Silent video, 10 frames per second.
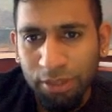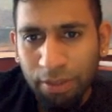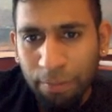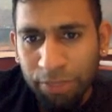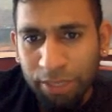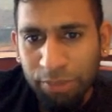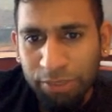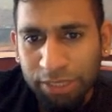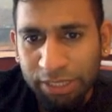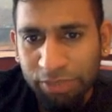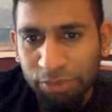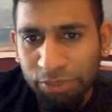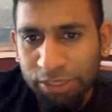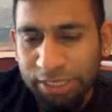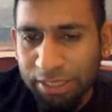And I was thinking rook
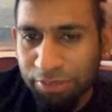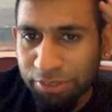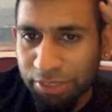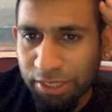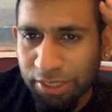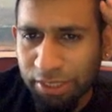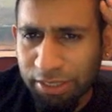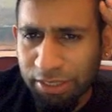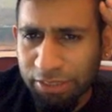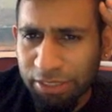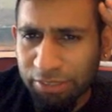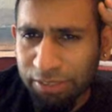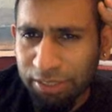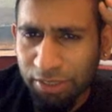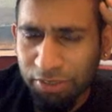takes f3 here, and f7
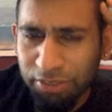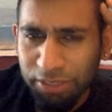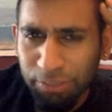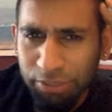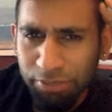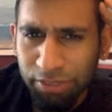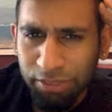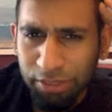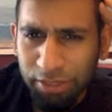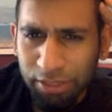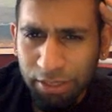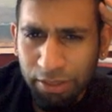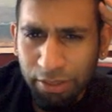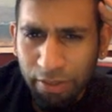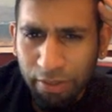cannot really be defended.
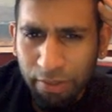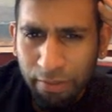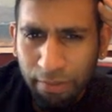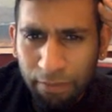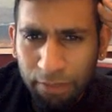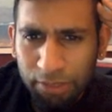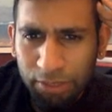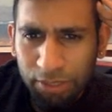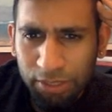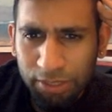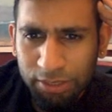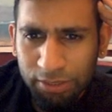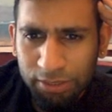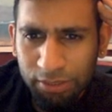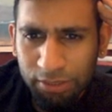Let's try it.
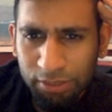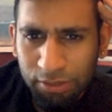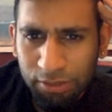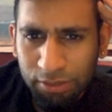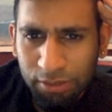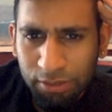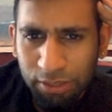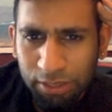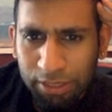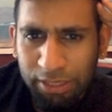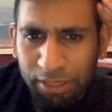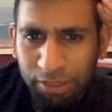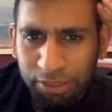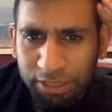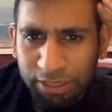And then here I was
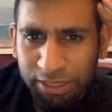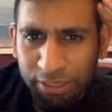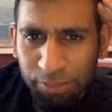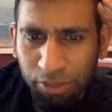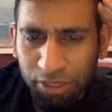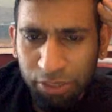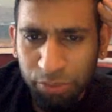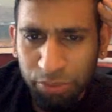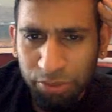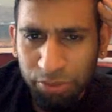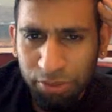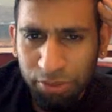thinking I just block it with the rook.